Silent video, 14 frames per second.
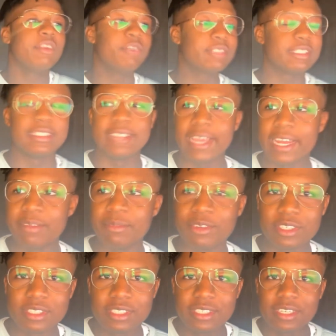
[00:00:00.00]
even know what to say
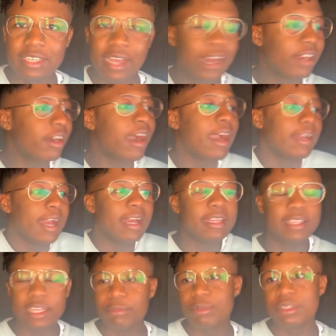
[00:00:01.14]
anymore. I
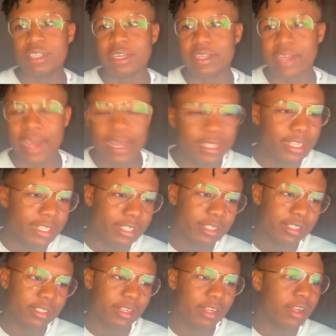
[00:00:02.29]
think we're done. I think,
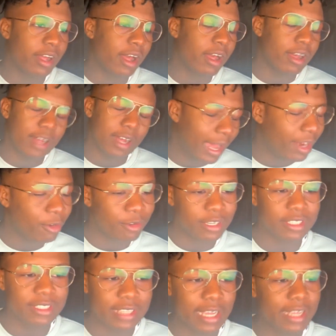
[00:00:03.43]
I don't want
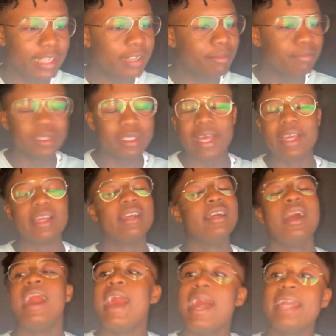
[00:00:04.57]
to say it, but like,
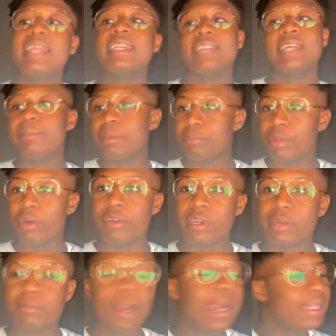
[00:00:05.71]
I think it's time to blow
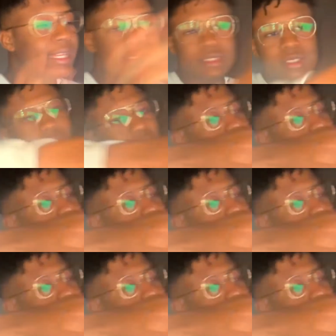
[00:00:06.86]
it up. I think,